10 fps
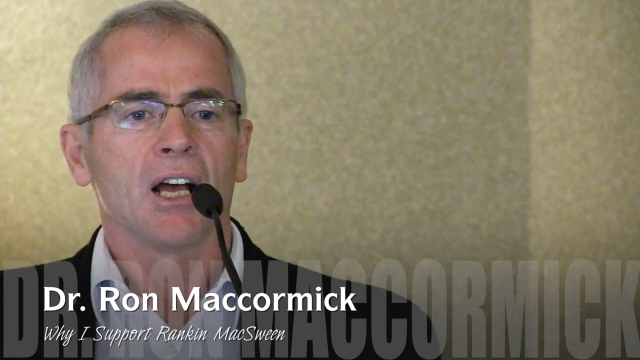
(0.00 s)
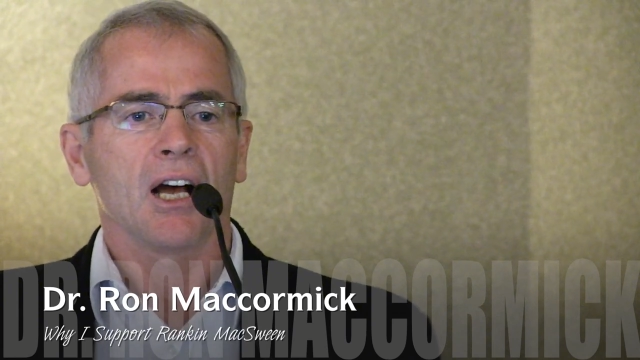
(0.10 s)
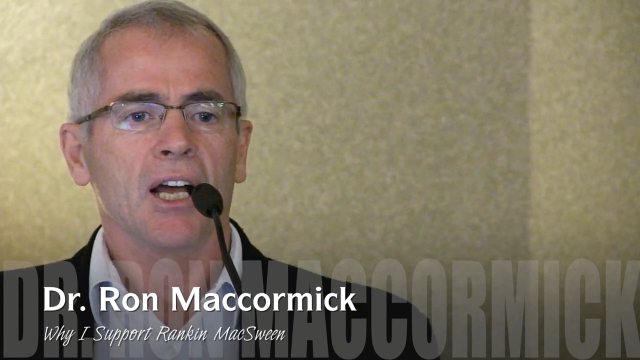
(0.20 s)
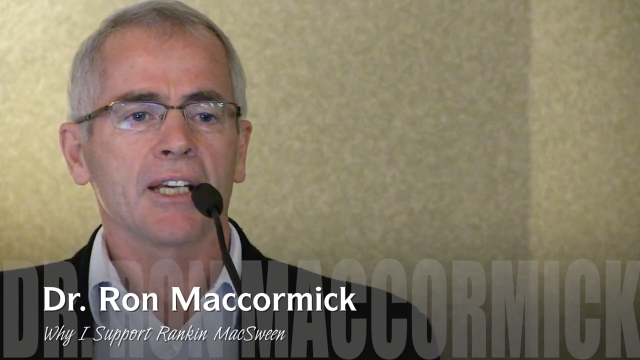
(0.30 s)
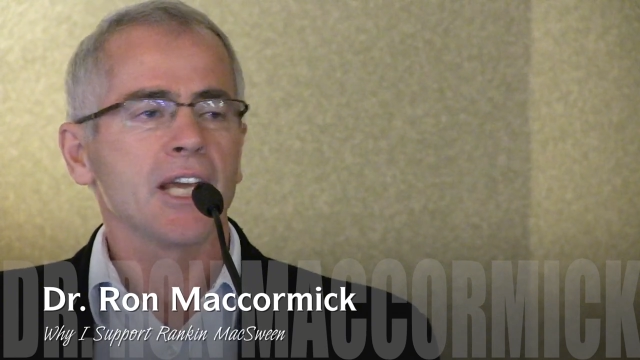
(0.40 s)

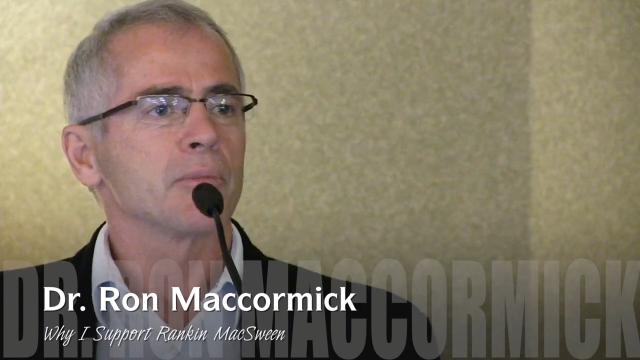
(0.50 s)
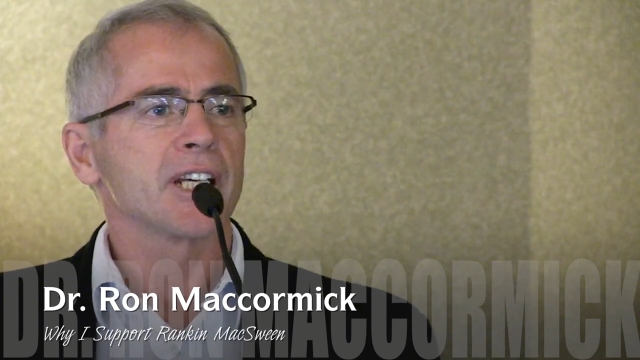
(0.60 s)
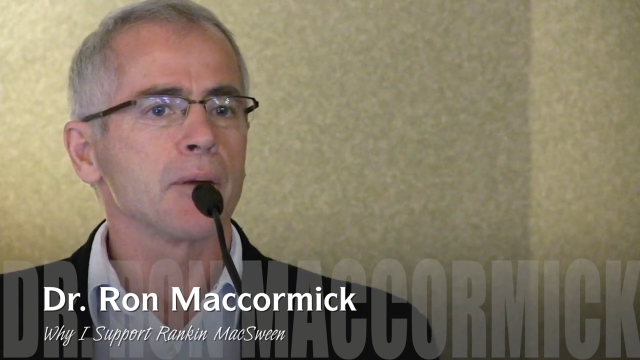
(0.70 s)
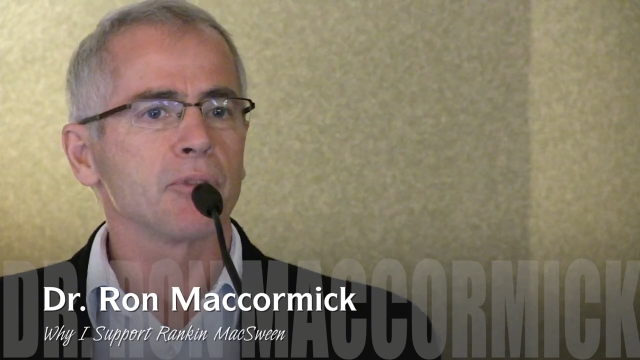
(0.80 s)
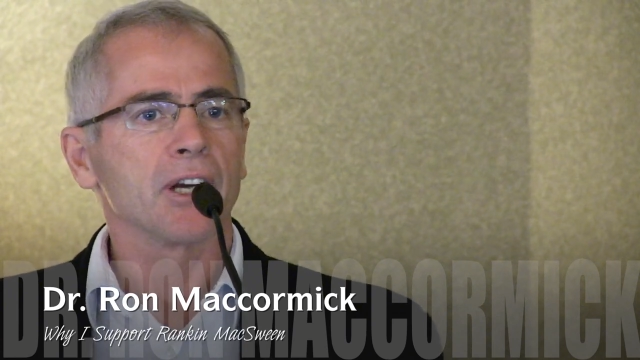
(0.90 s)
I came to
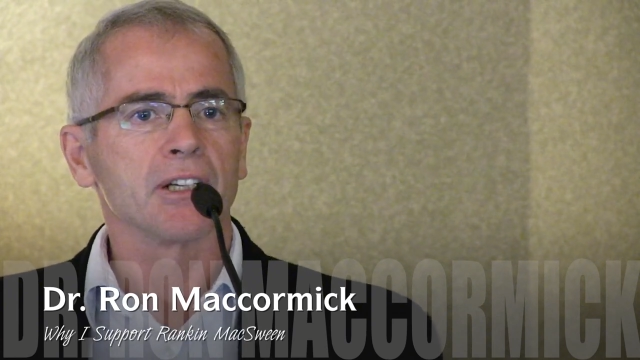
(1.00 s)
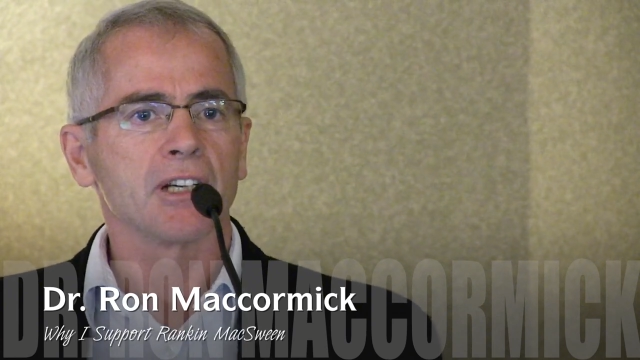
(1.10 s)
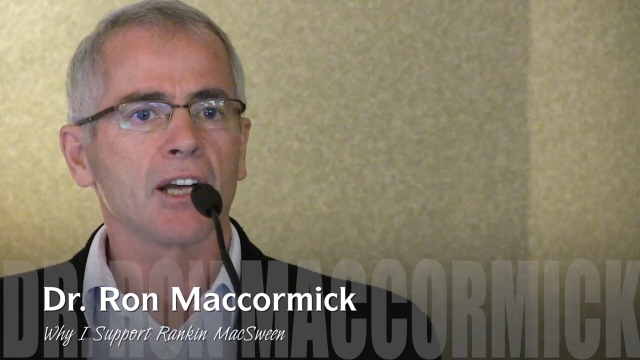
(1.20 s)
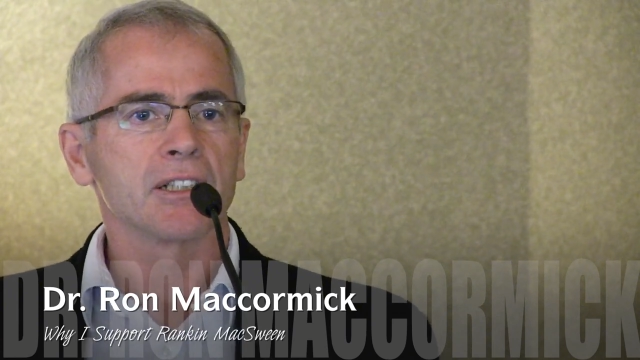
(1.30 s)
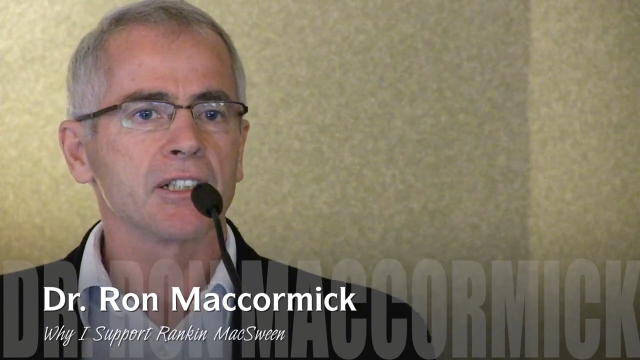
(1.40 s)
Cape Breton
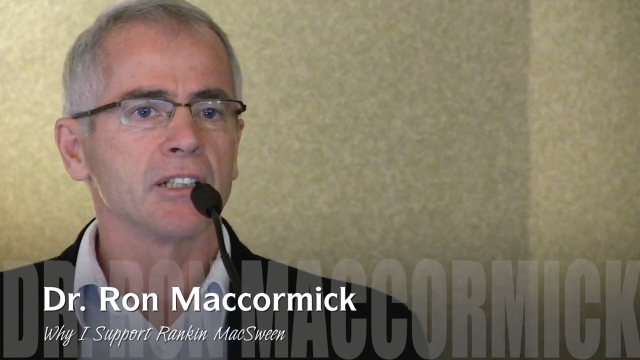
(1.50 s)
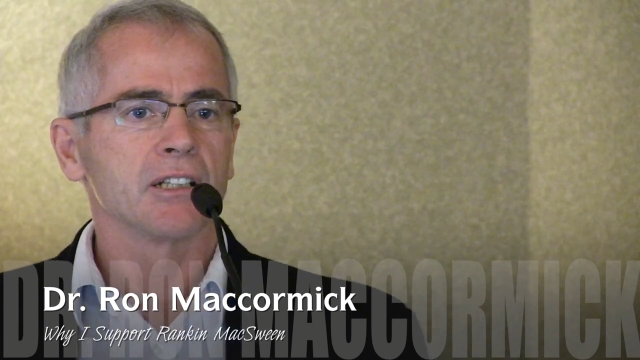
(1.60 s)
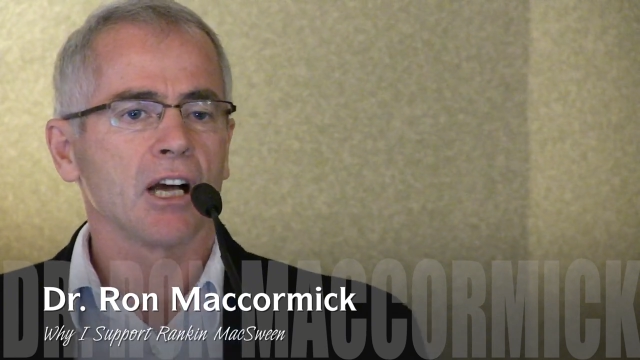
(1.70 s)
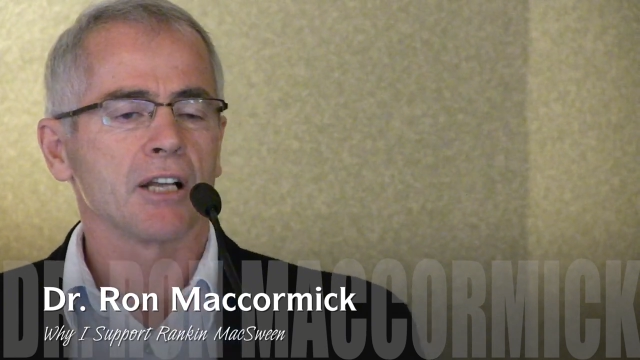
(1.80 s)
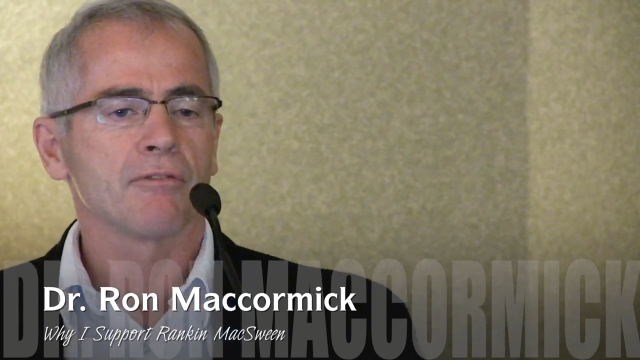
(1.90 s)
in
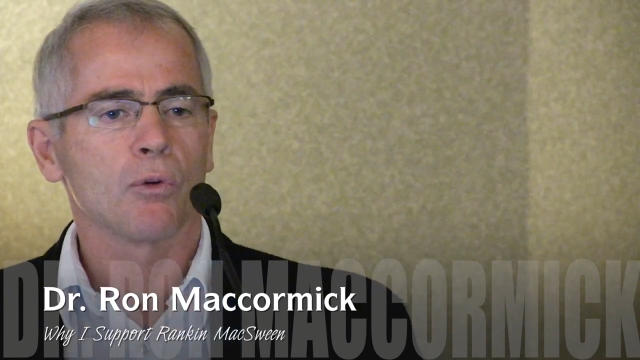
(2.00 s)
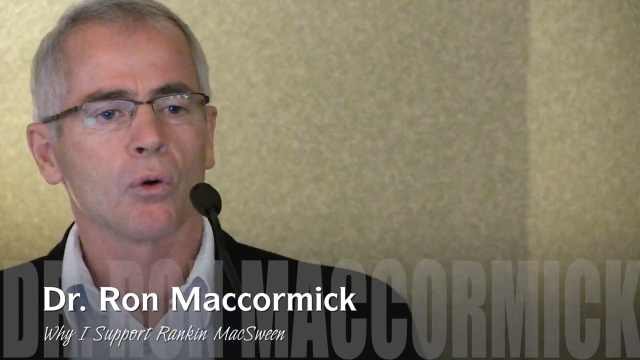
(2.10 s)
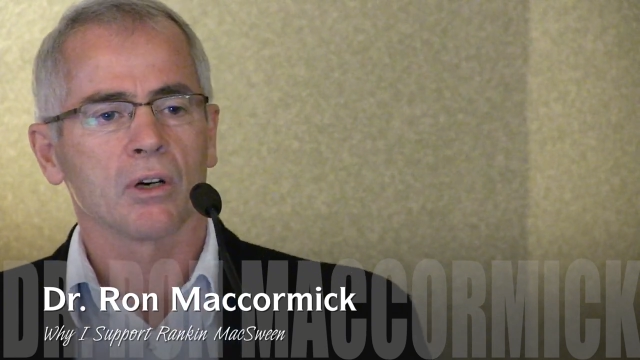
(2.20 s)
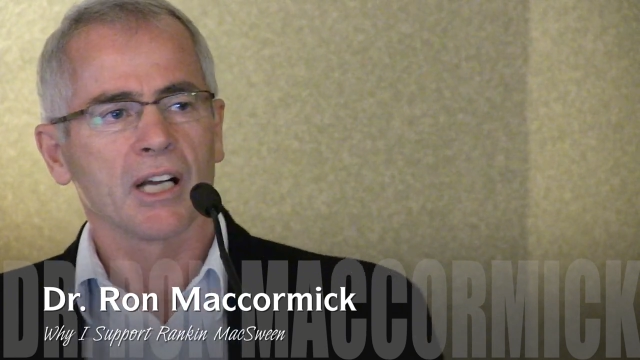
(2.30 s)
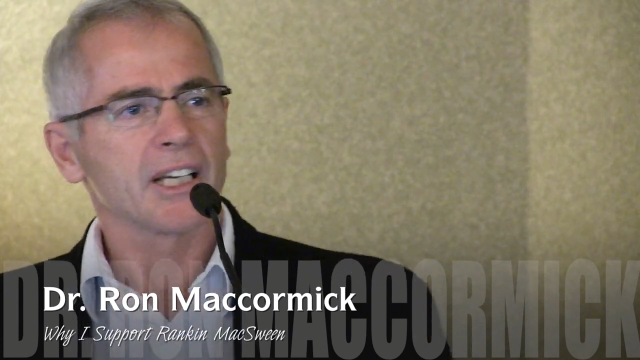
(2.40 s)

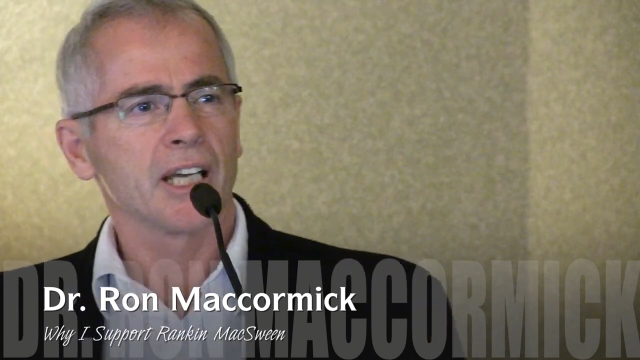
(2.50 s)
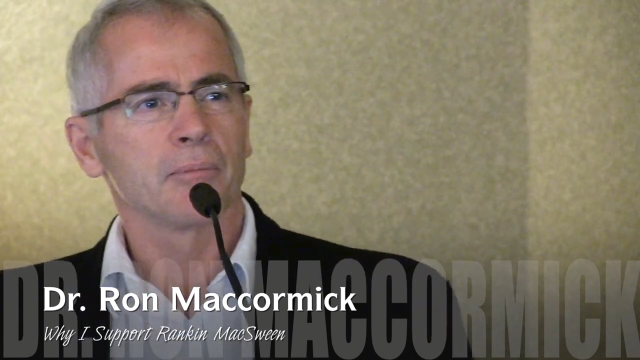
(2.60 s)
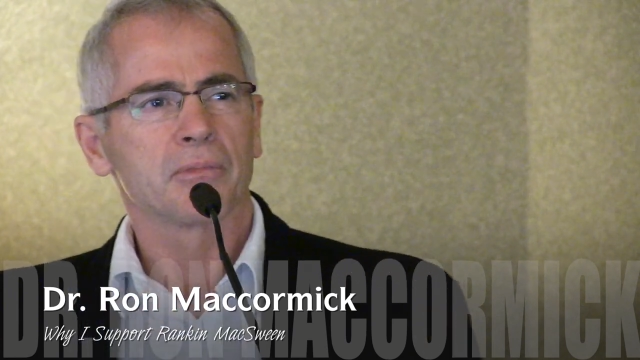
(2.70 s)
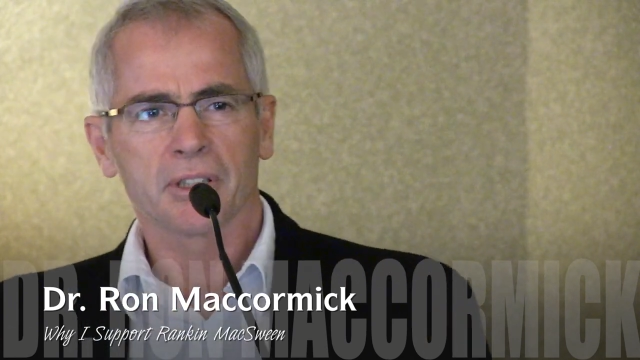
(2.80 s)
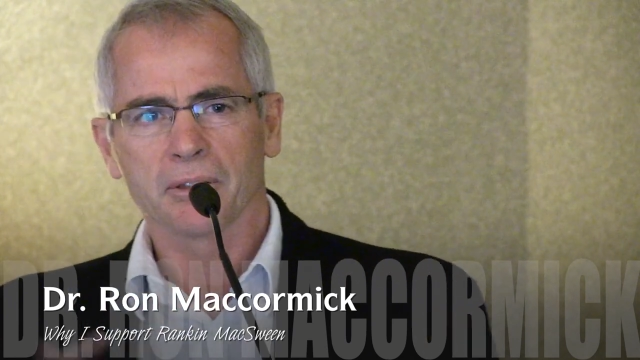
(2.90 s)
1994, and I
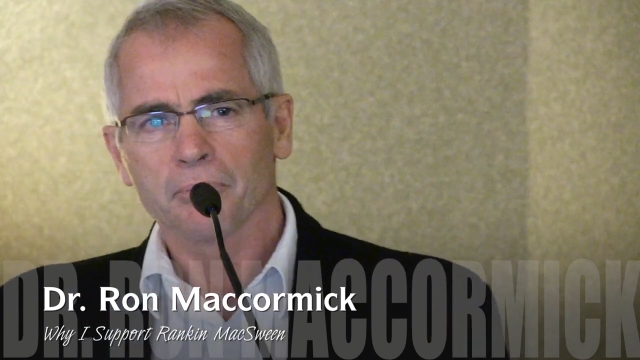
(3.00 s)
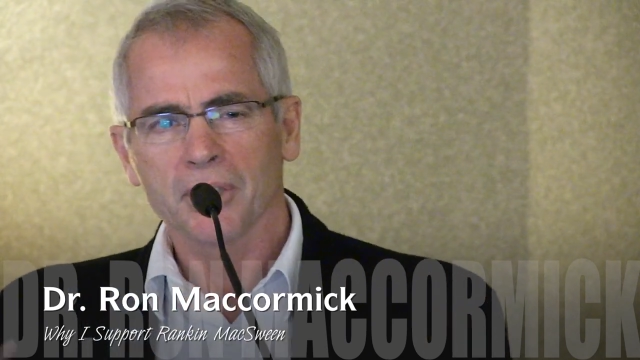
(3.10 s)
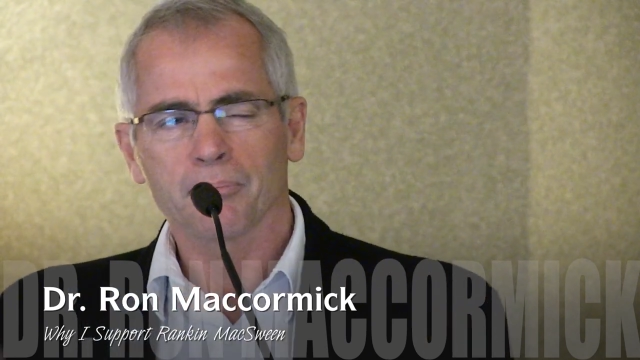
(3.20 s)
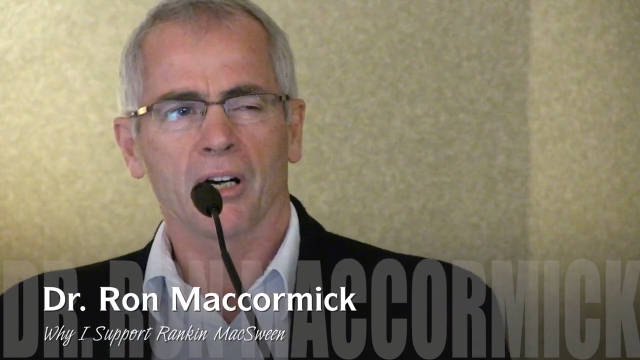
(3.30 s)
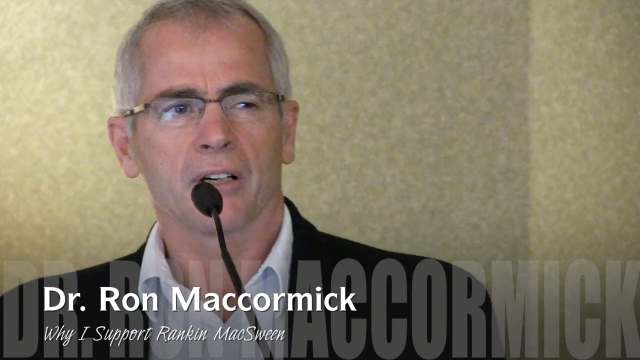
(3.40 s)
came to
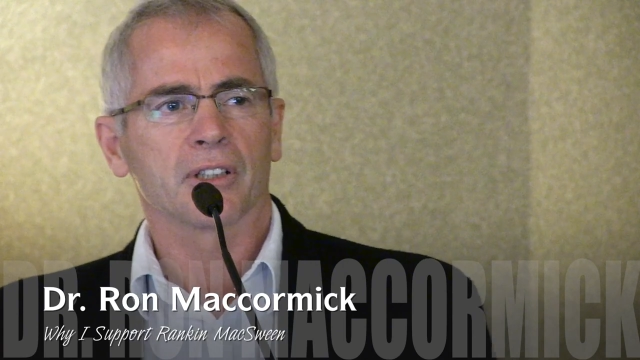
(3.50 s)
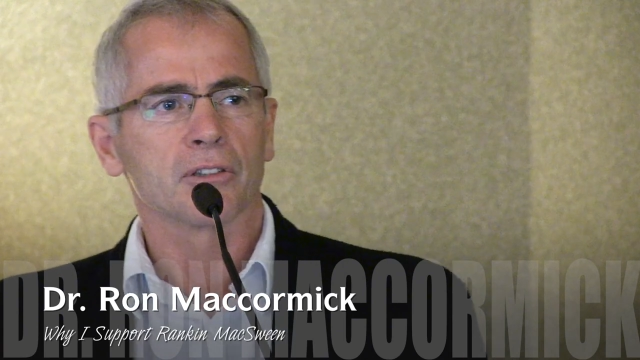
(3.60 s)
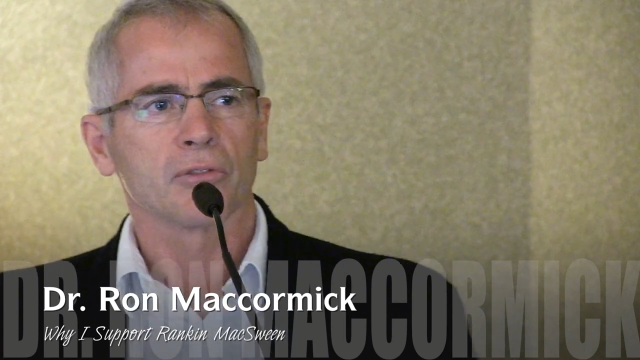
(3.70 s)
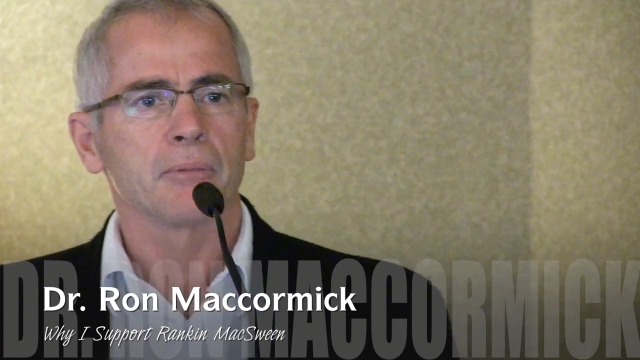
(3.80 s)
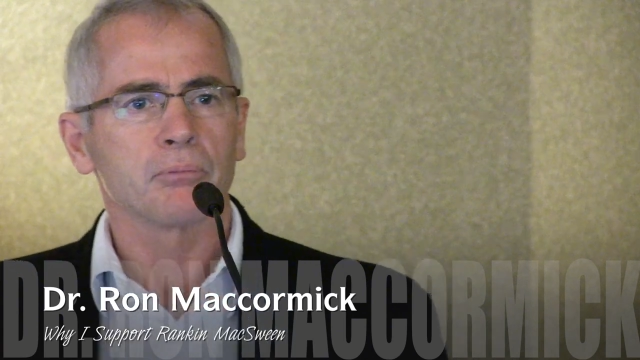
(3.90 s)
be part of a
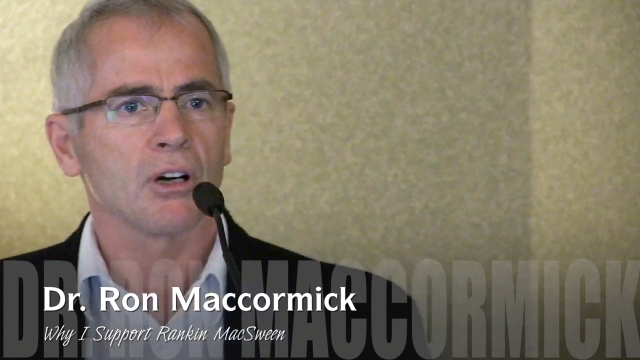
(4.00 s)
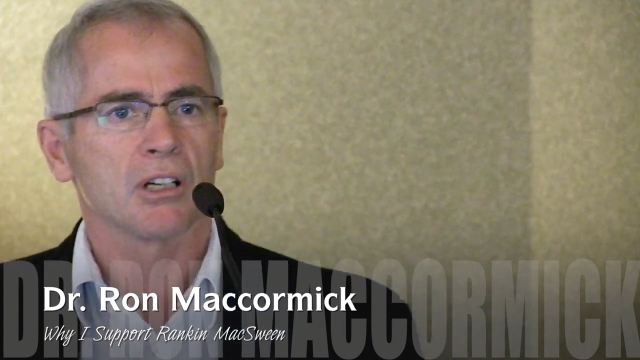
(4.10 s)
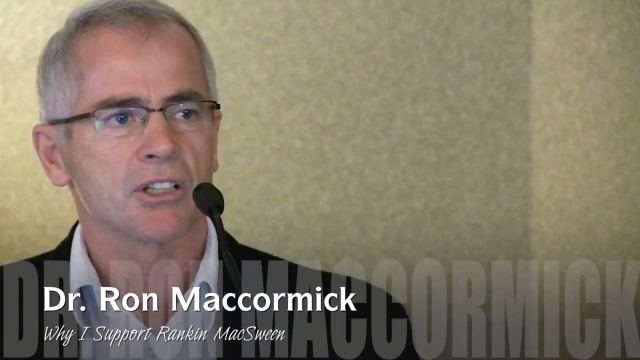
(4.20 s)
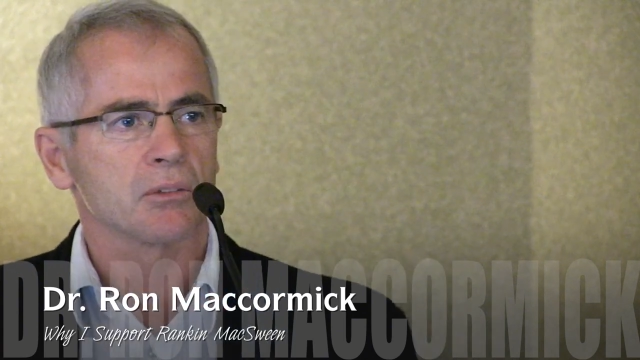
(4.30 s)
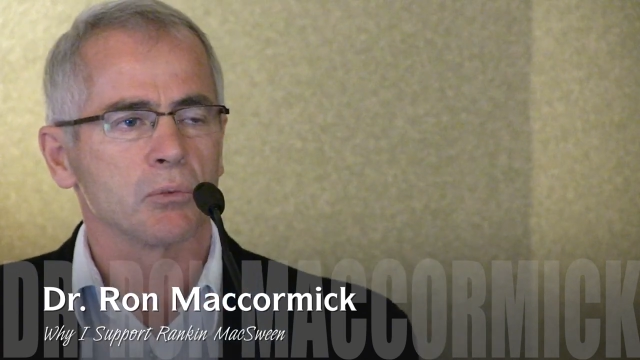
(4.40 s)
great project,